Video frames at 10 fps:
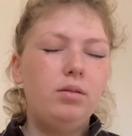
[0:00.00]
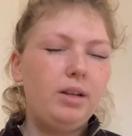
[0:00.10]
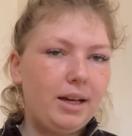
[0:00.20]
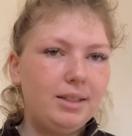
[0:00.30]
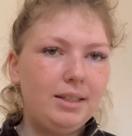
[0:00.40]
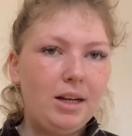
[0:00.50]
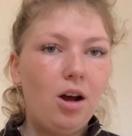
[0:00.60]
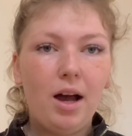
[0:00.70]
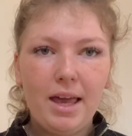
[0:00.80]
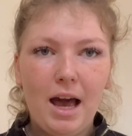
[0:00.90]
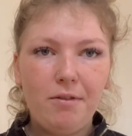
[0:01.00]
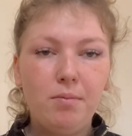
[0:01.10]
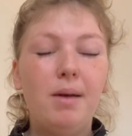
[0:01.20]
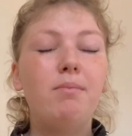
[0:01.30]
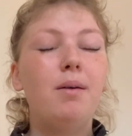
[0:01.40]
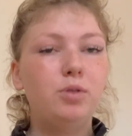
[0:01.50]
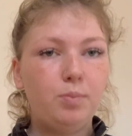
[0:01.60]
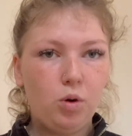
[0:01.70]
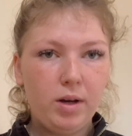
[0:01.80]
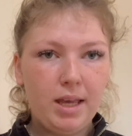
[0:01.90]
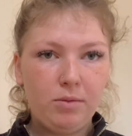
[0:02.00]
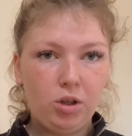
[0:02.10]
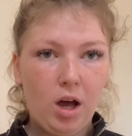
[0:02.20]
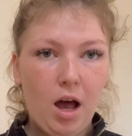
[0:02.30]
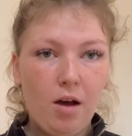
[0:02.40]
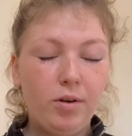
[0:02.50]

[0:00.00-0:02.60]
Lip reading: Like I said, I haven't. My mum's bought him the girth,